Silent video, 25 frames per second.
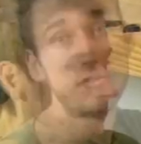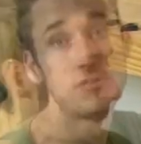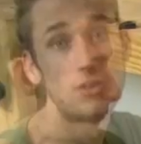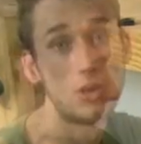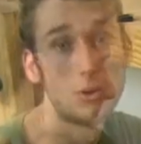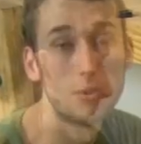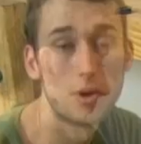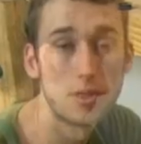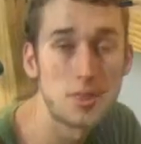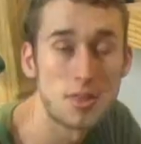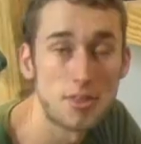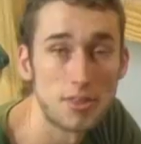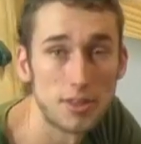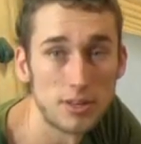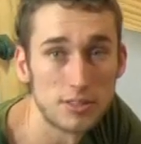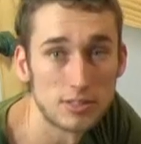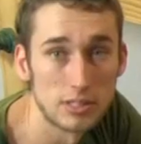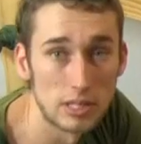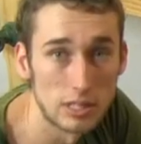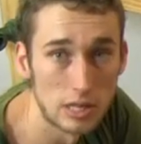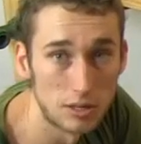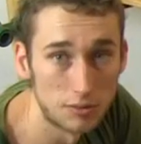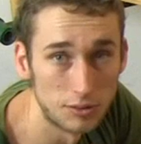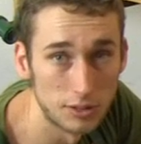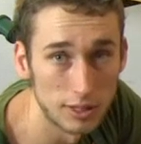A few other things
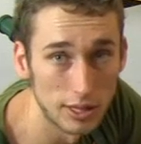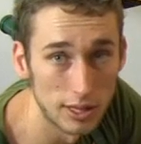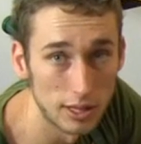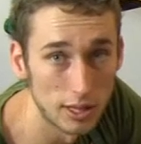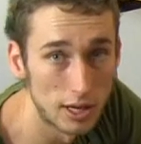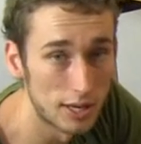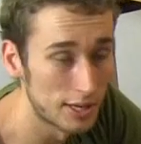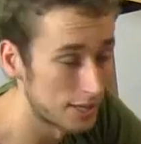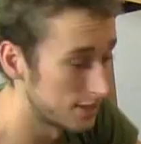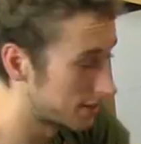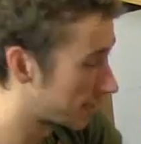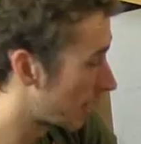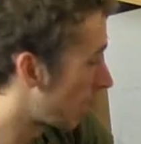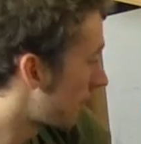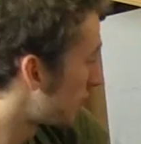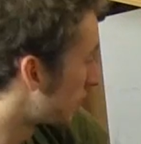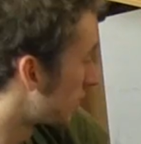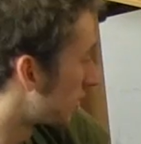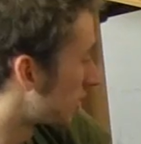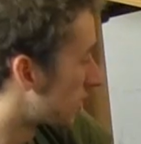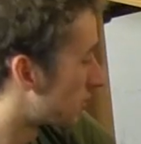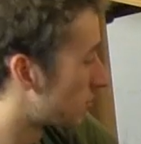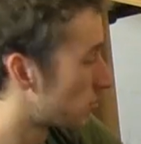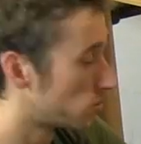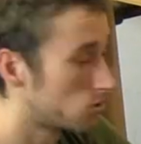that I really like is
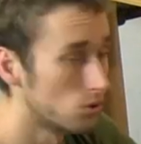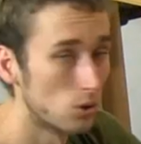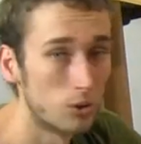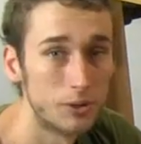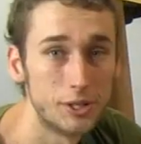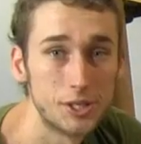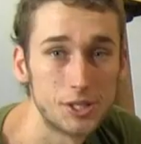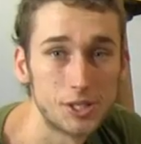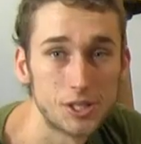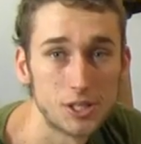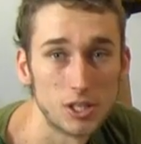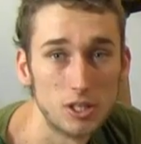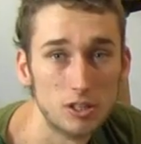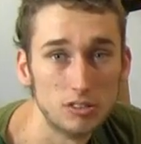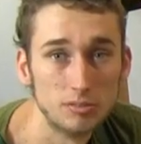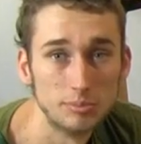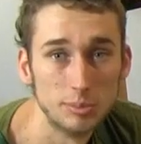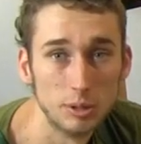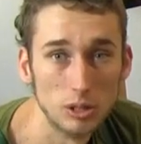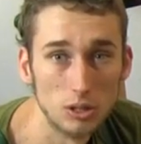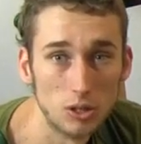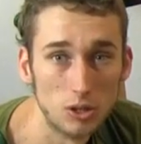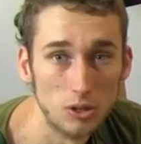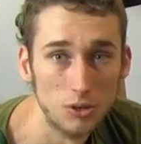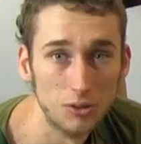having this storage
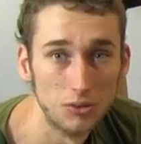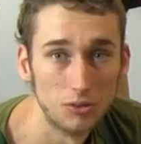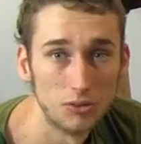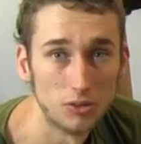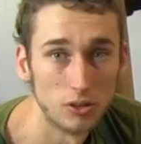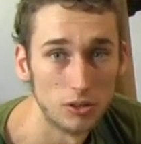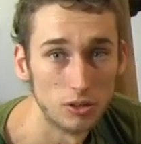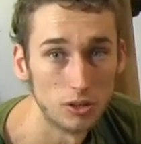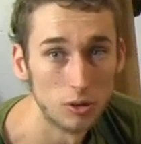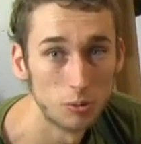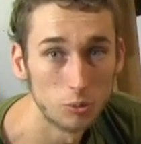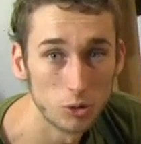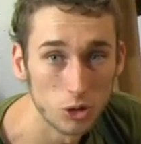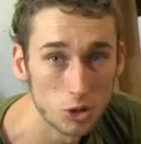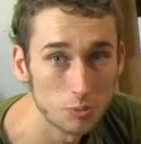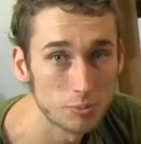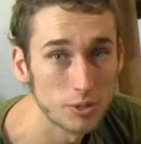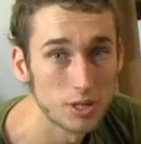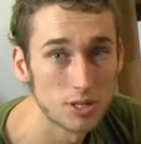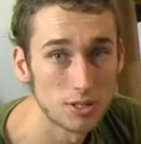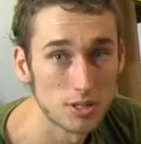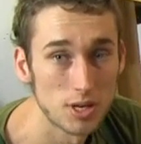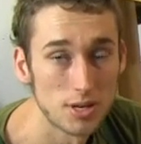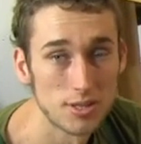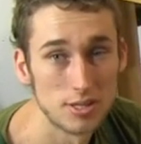shelf below. So a
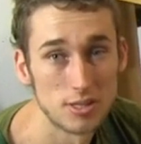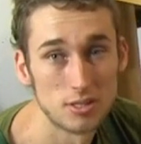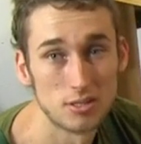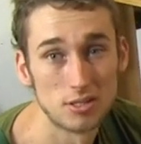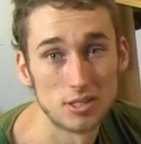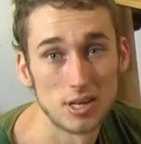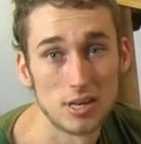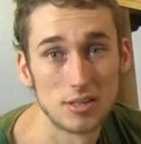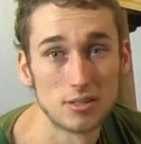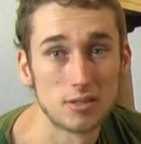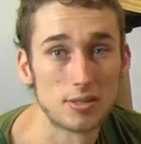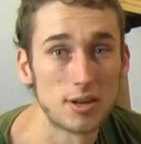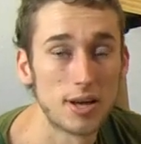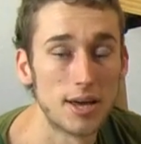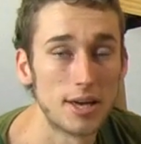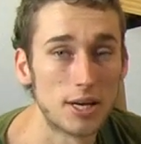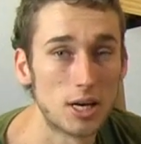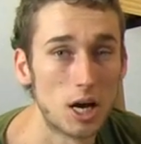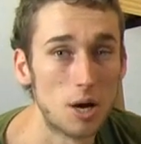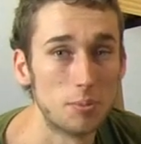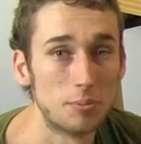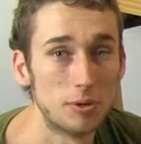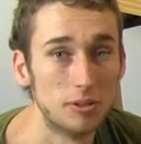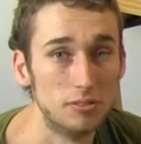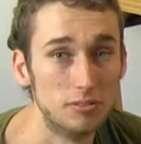workbench like this does
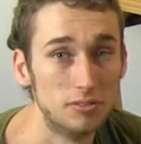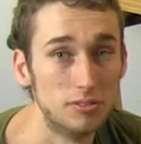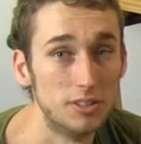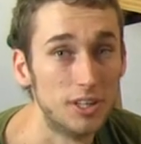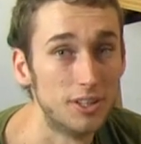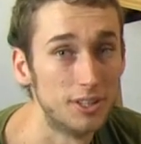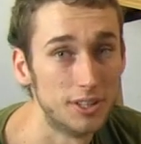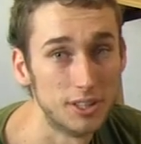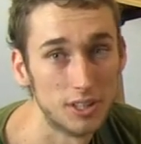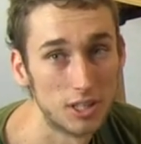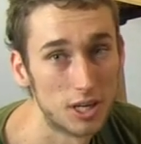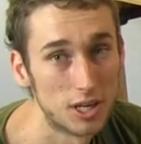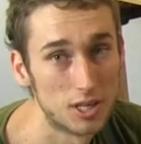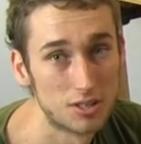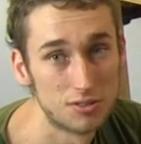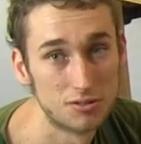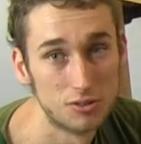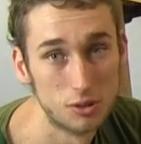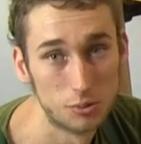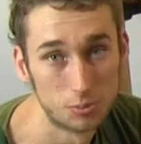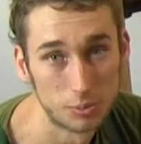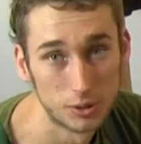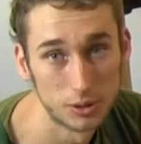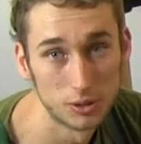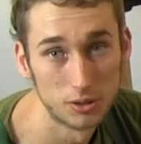take up a very large
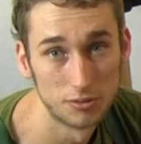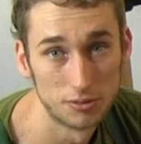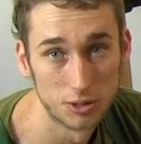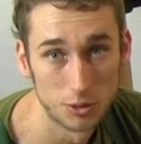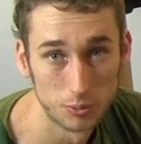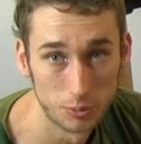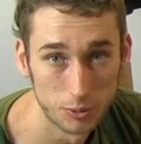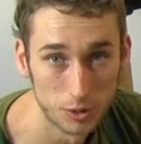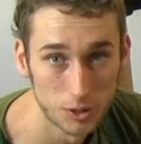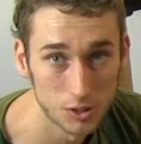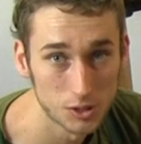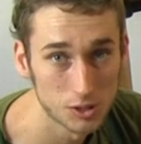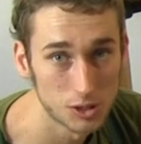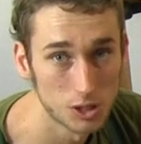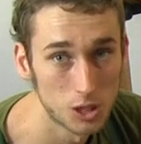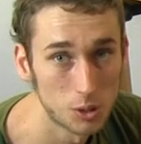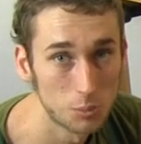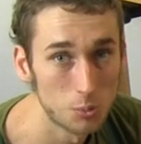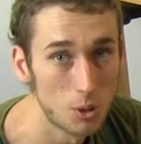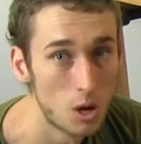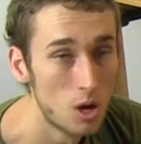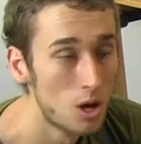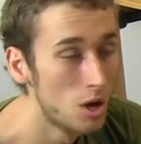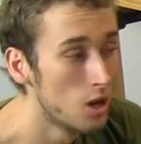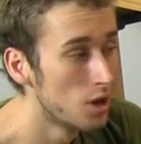footprint of your
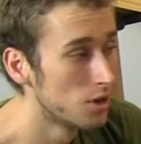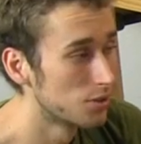workshop.